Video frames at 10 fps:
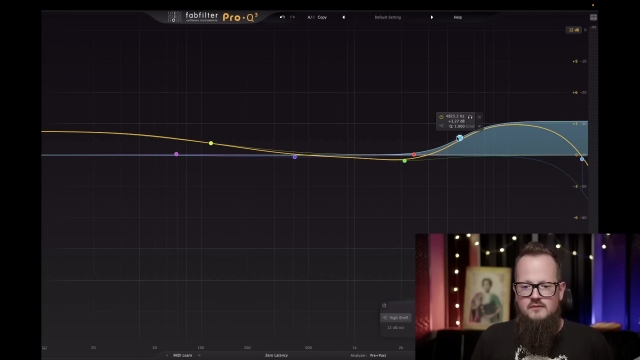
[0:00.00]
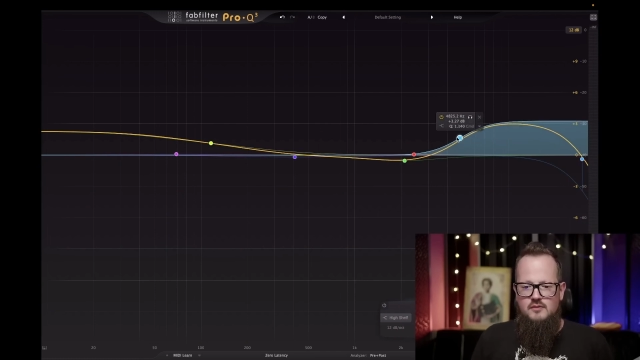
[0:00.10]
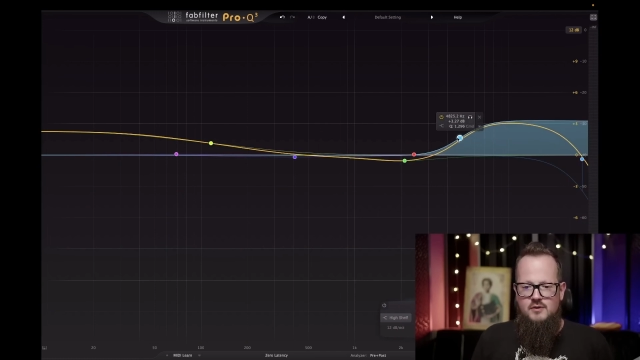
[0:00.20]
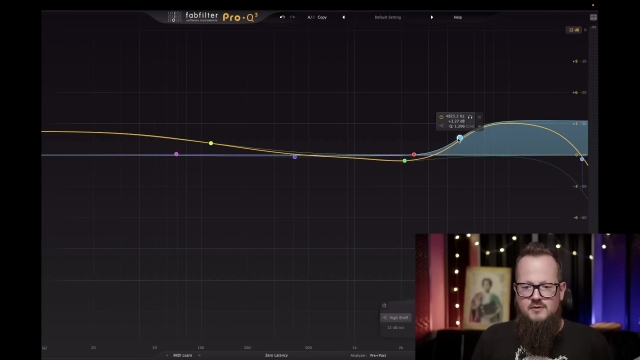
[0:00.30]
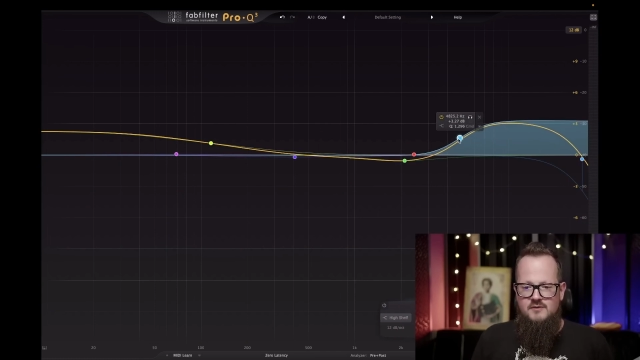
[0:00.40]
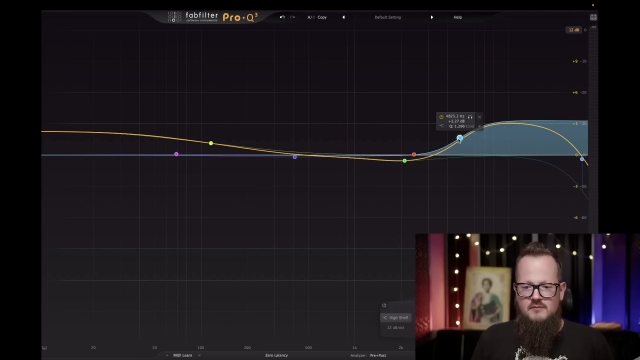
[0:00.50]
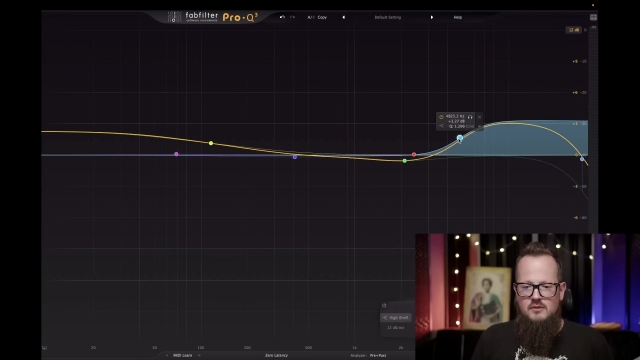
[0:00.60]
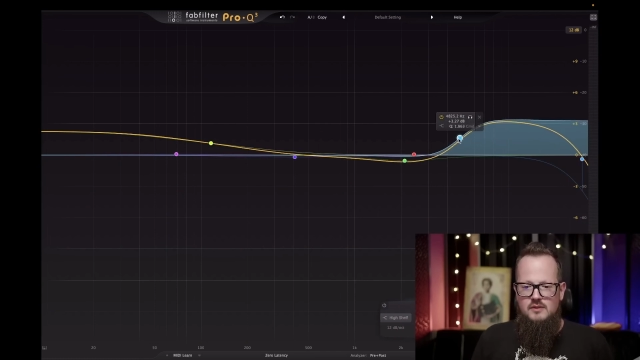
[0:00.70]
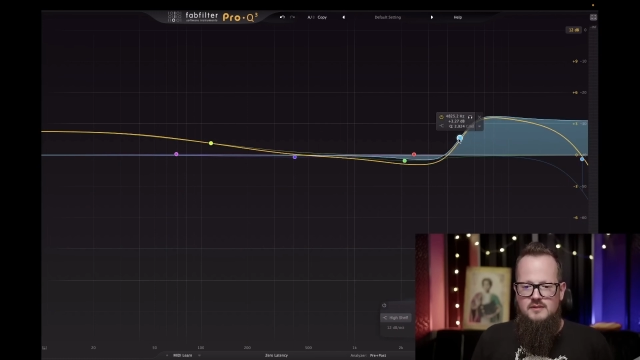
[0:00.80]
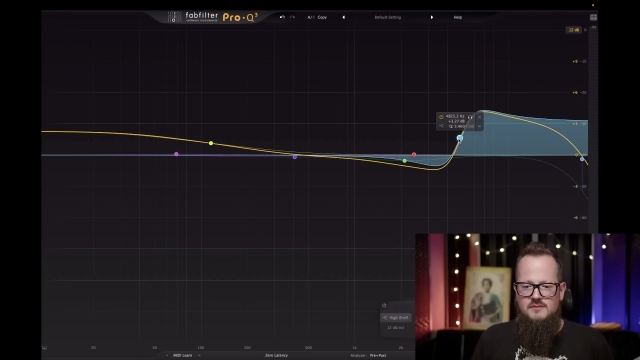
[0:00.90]
Moreover,
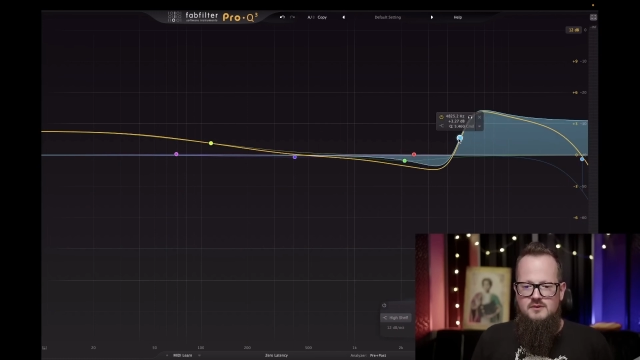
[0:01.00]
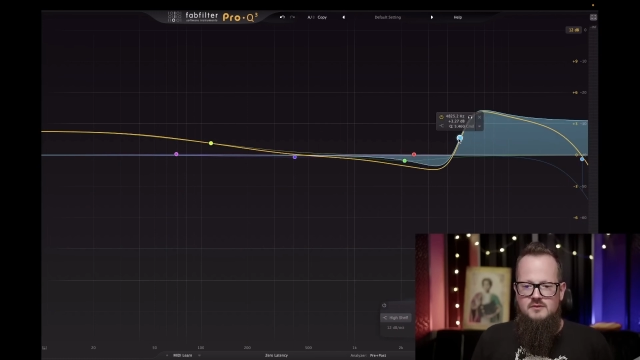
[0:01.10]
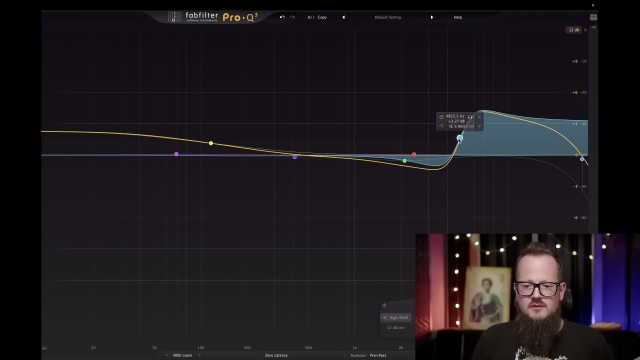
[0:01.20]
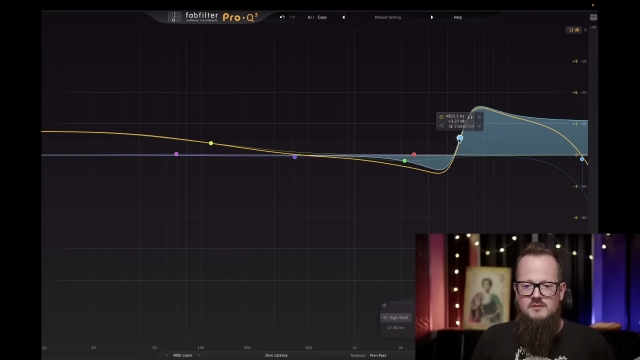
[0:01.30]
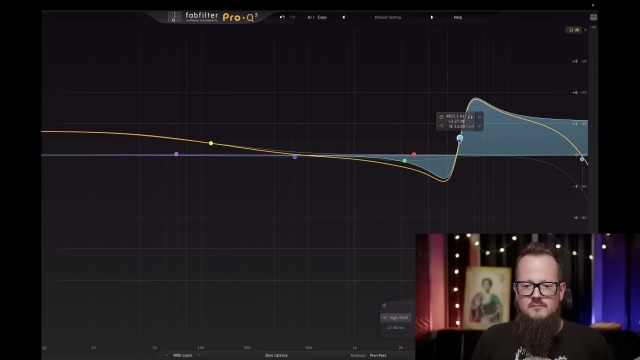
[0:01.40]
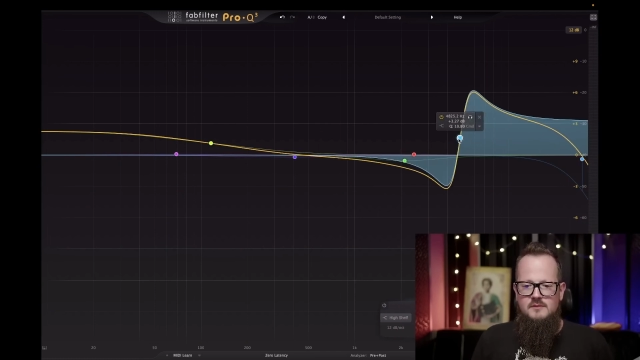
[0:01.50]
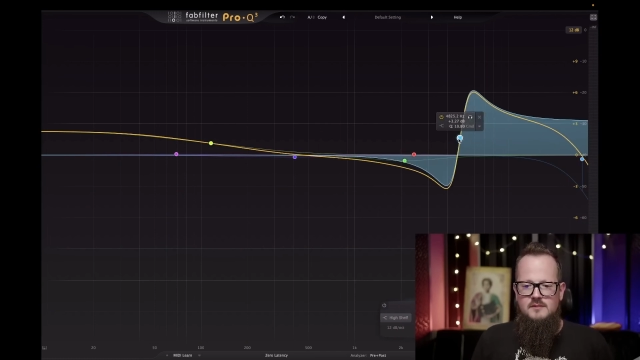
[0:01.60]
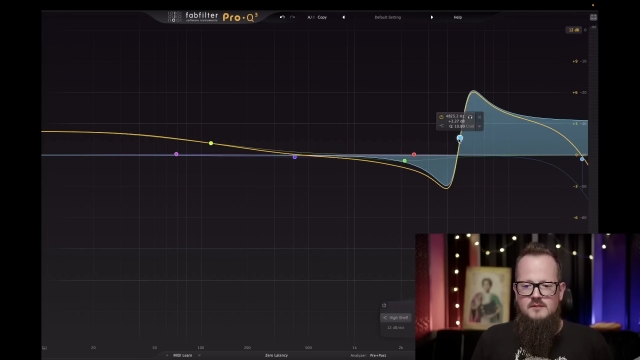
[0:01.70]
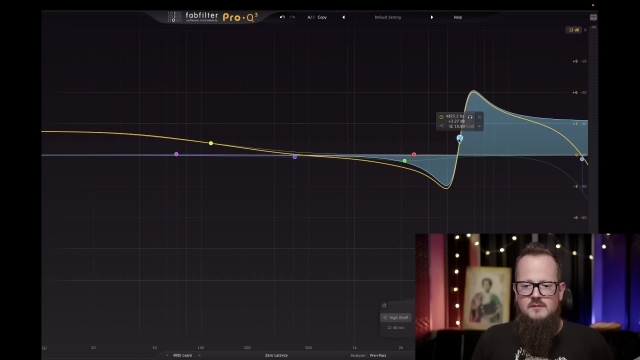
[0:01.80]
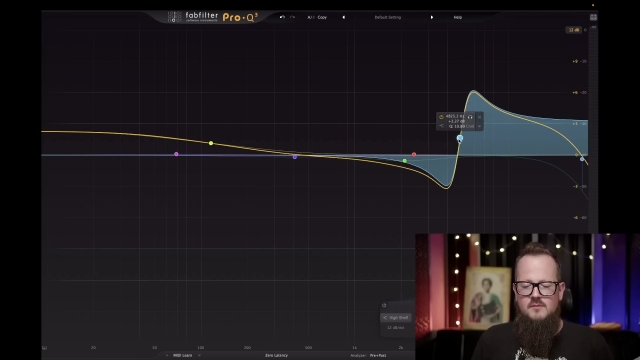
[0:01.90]
these filters possess a